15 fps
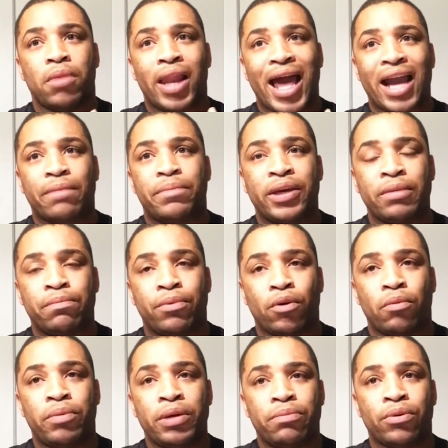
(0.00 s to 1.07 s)
black
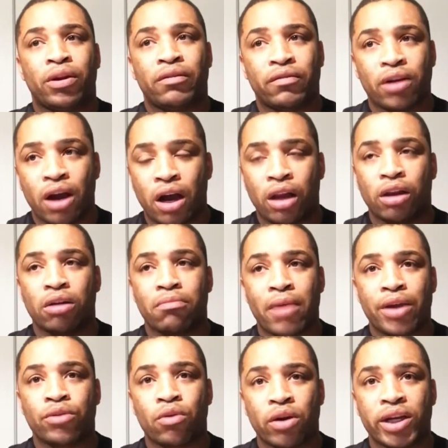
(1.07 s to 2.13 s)
people, people of color,
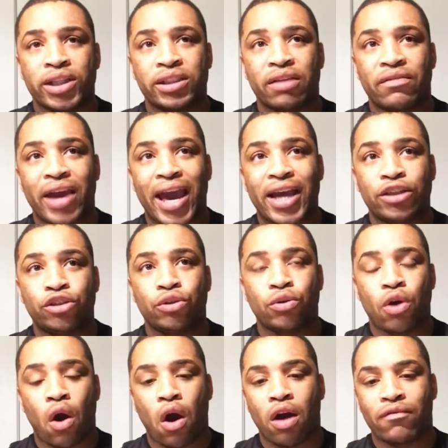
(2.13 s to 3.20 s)
minorities have had
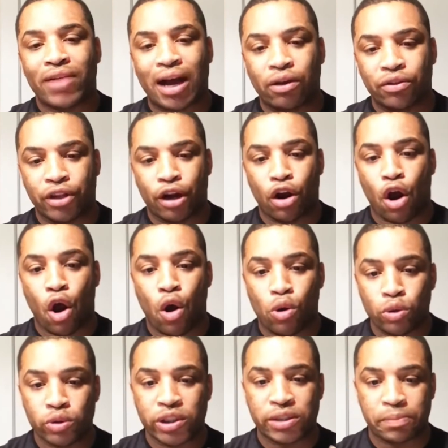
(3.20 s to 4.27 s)
to carve out their
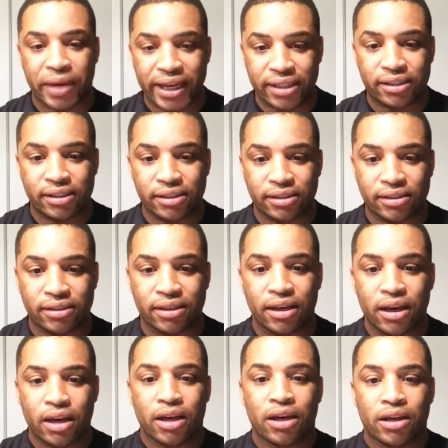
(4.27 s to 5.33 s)
own spaces